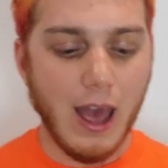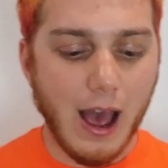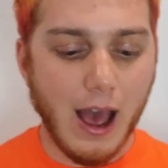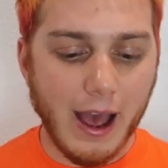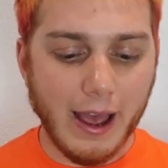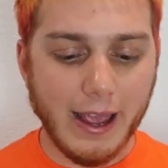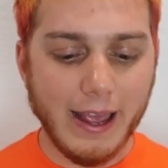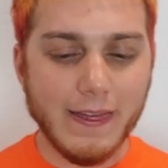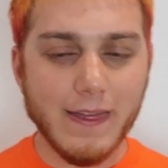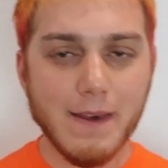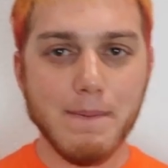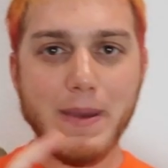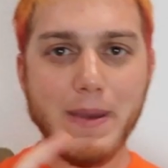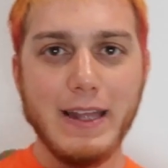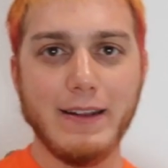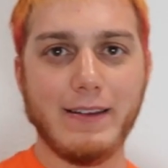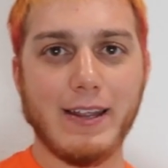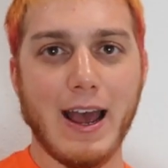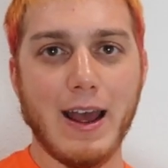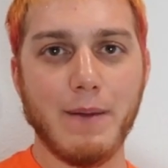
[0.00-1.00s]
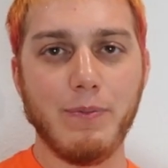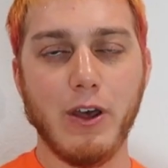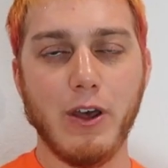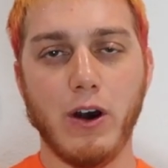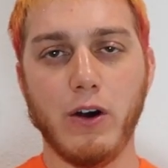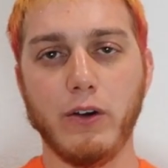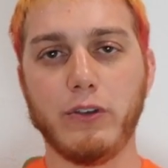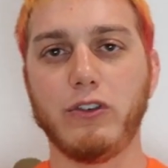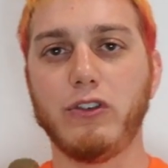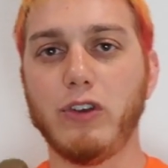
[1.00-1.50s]
Uh, in the meantime,
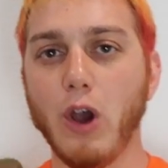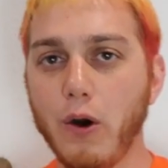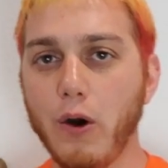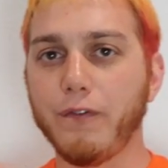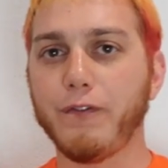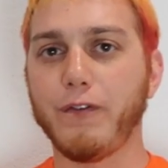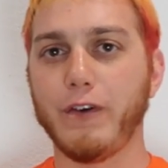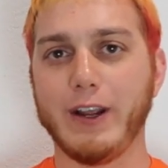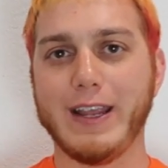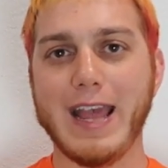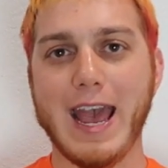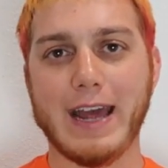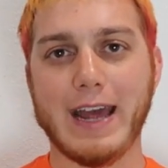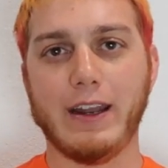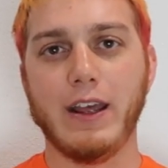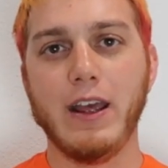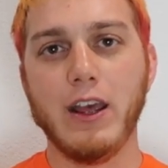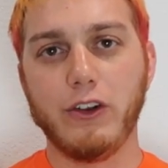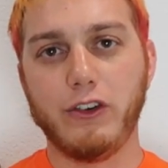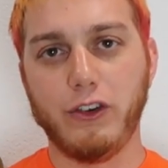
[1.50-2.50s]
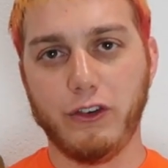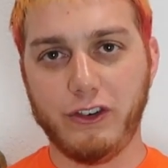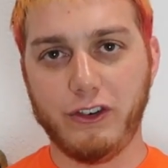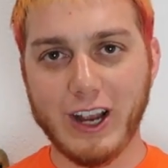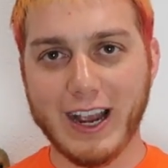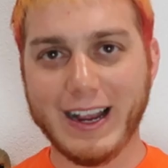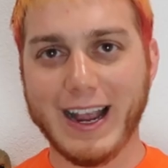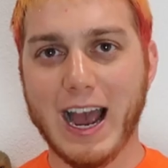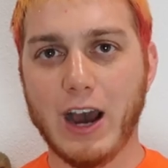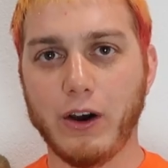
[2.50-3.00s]
though, don't forget to
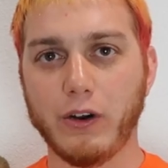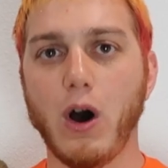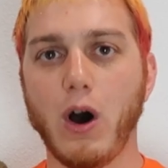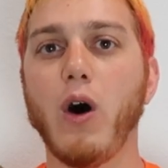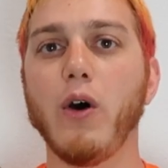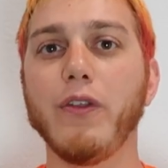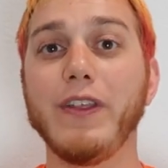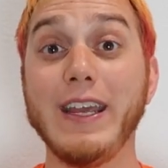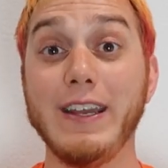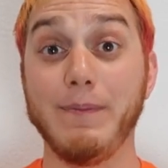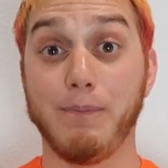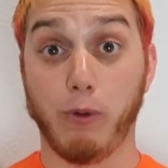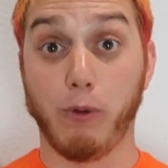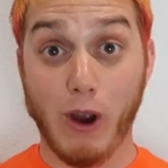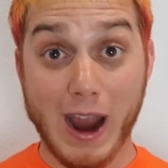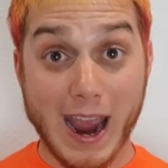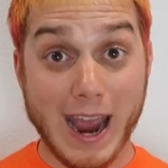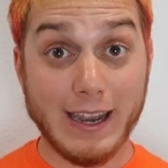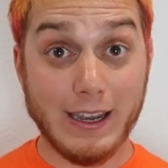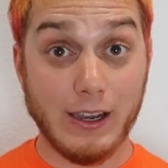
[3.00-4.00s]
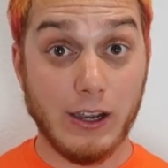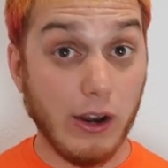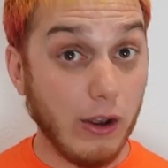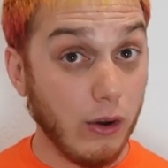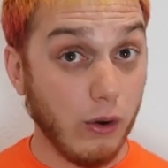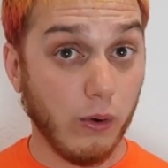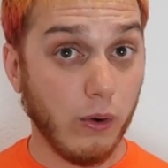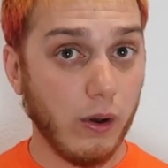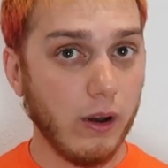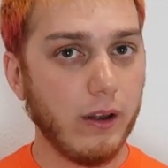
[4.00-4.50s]
check out all the brand
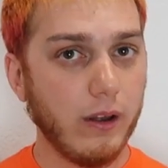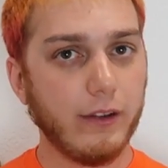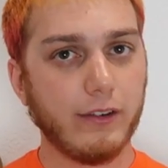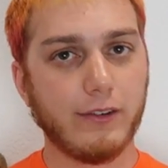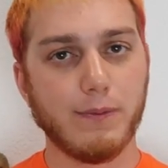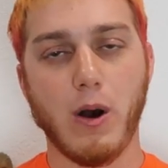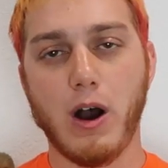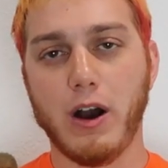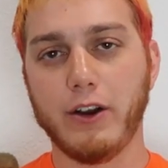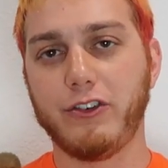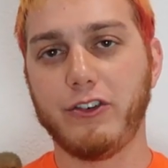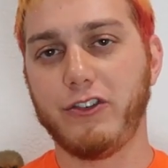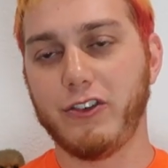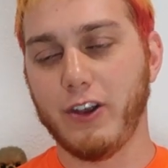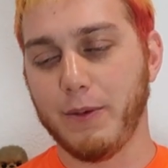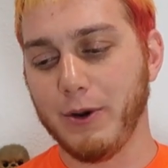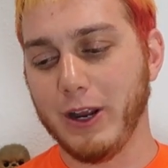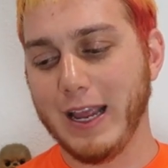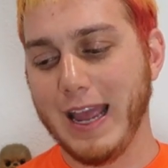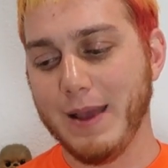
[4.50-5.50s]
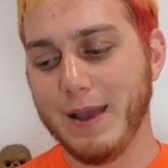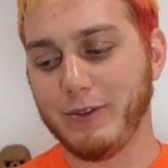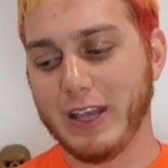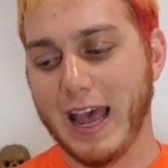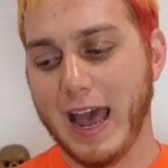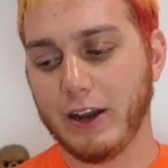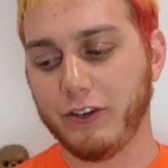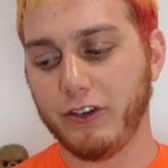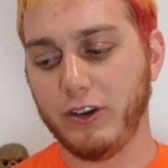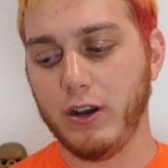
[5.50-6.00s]
new Smosh Summer Games
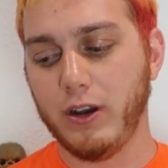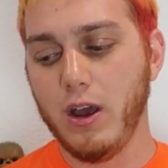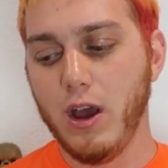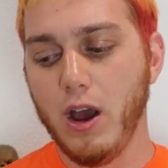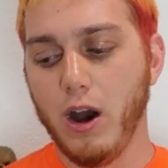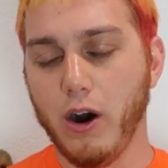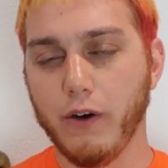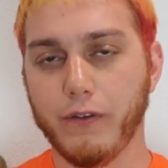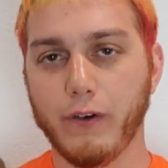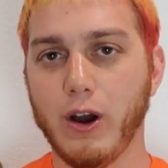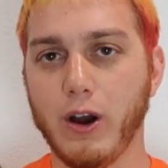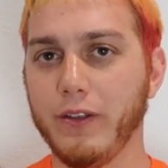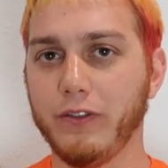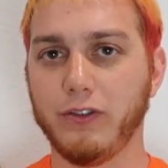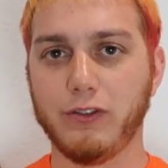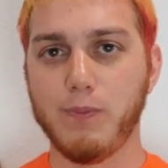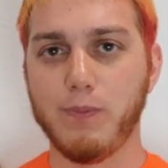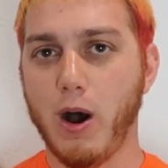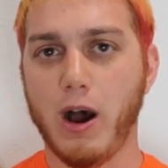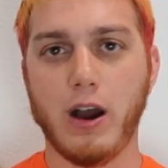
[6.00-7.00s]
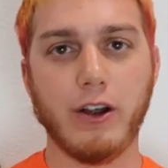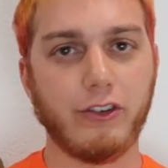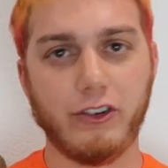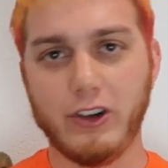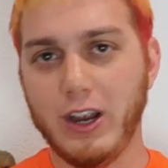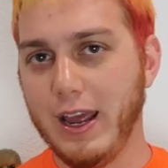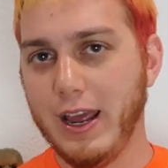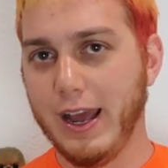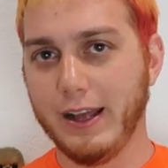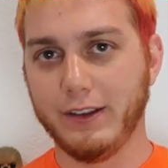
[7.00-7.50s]
action over on
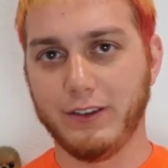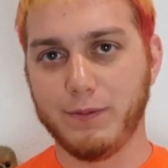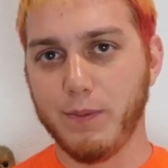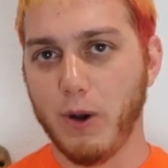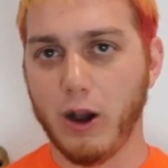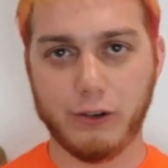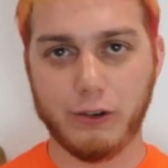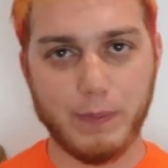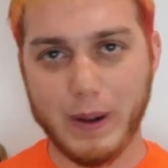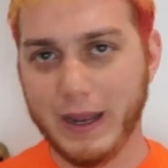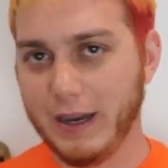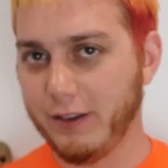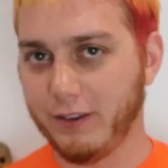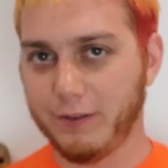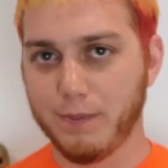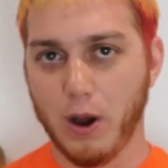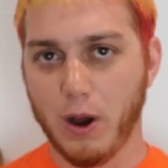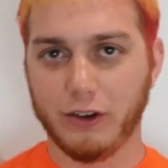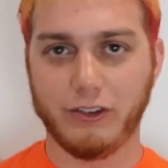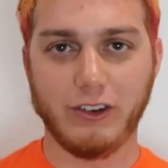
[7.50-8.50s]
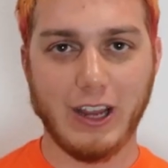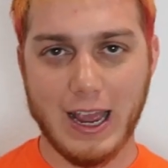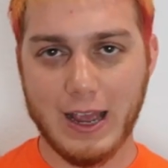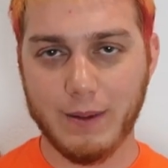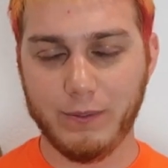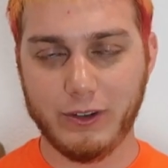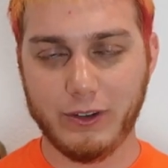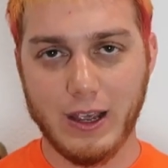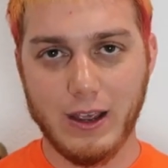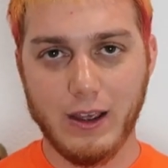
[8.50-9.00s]
Smosh and Smosh Pit and Smosh
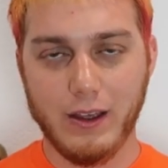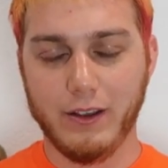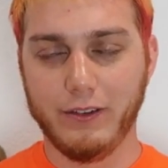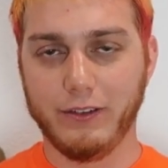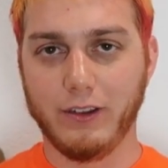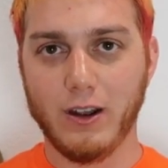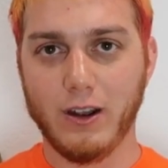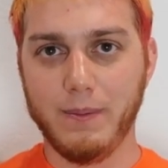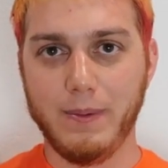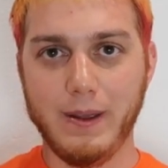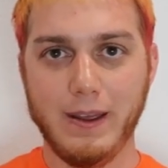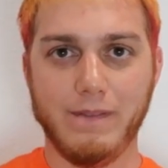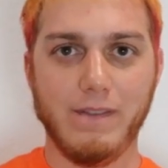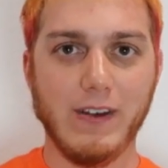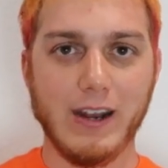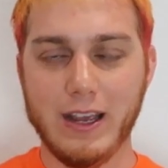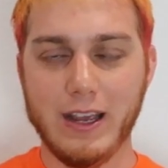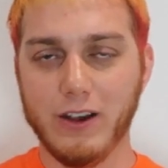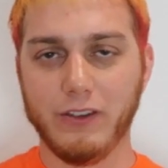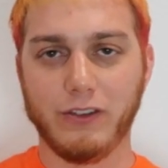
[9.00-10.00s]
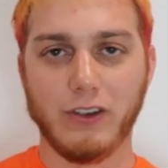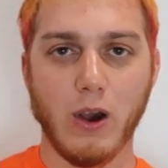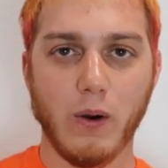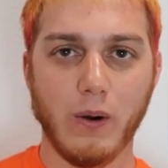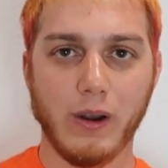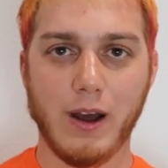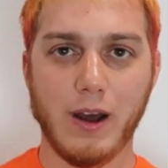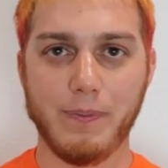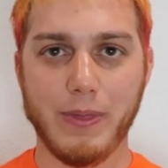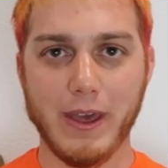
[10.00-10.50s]
Games. There's going to be videos
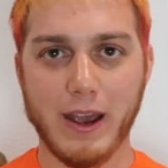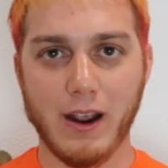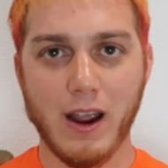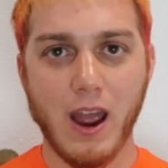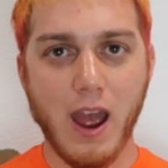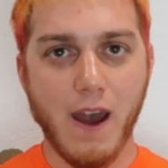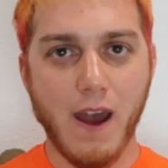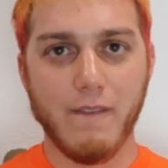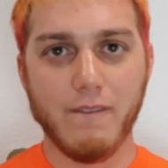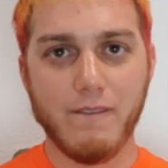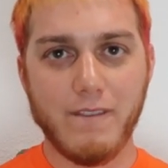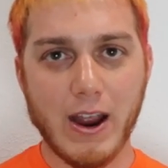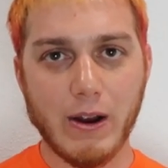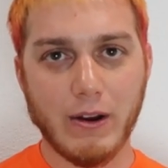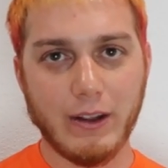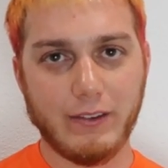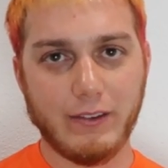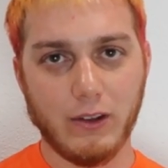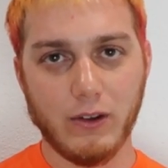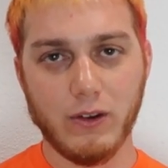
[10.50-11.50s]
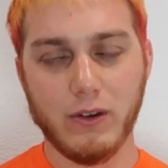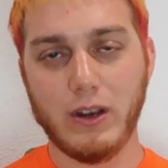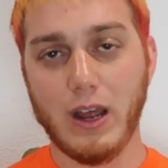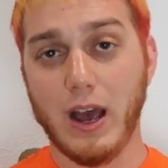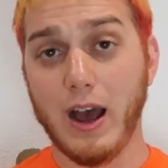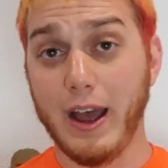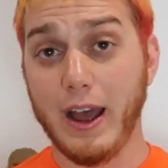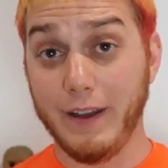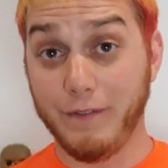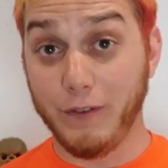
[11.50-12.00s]
going up there very soon.
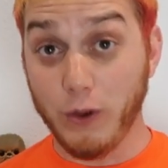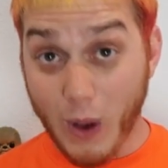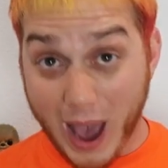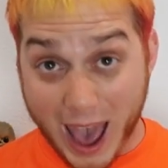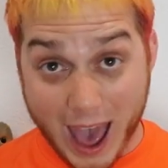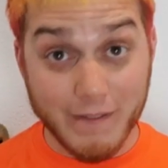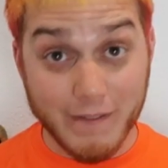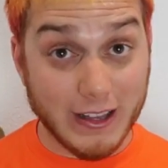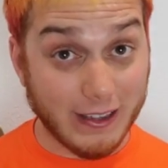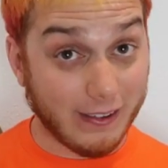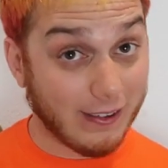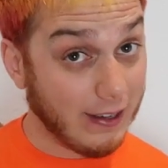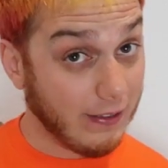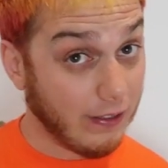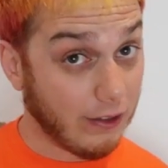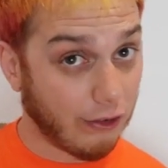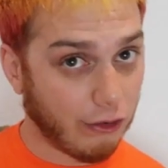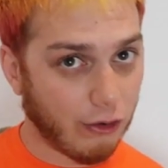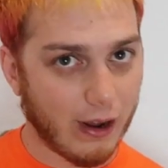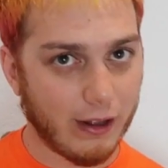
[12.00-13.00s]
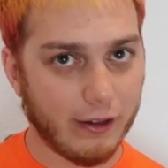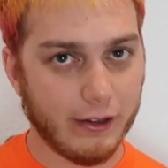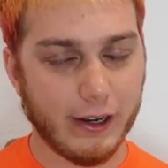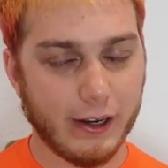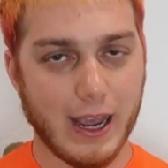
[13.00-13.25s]
Uh, if you haven't seen the trailer